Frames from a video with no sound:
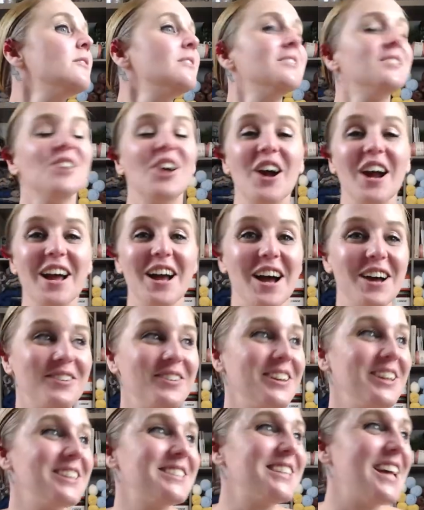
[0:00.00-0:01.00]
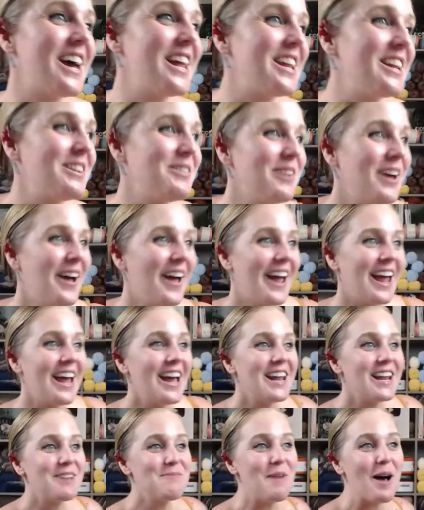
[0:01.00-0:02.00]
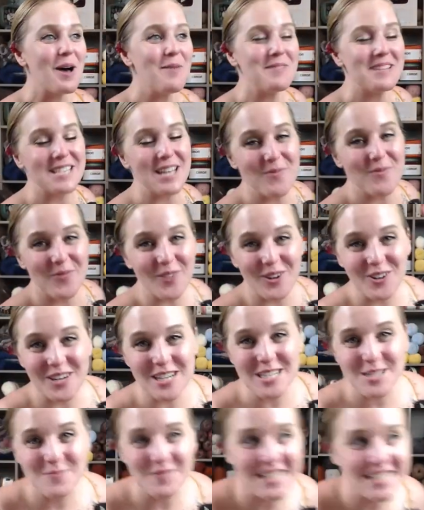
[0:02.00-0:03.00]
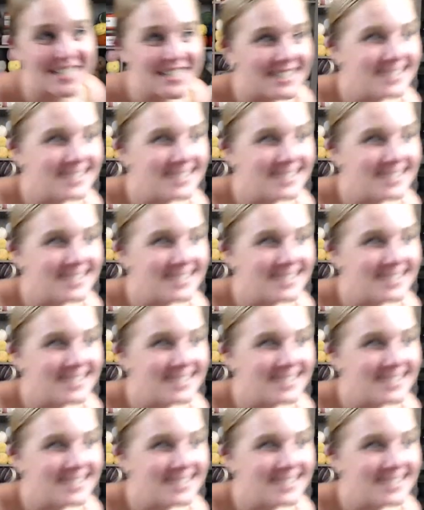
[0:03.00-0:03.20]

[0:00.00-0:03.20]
sorry, I got really excited. Hannah bought me something for Christmas